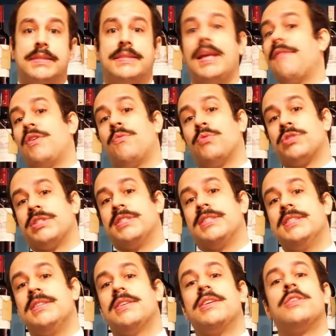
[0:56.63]
Tavel was
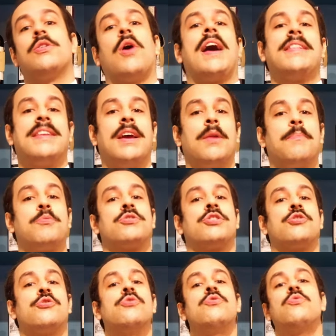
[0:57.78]
indeed in the ideal
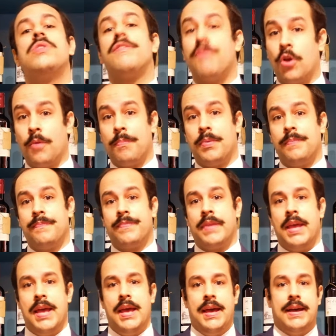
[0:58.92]
position to develop.
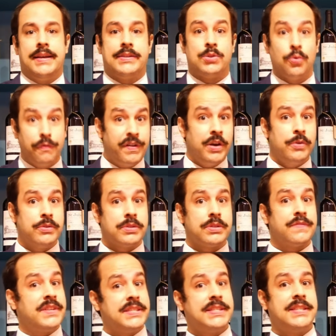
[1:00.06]
So various
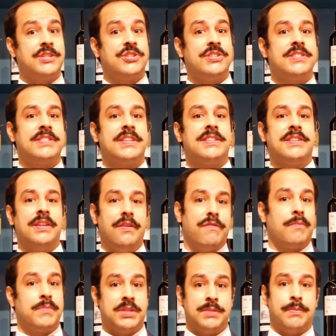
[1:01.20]
vestiges dating from this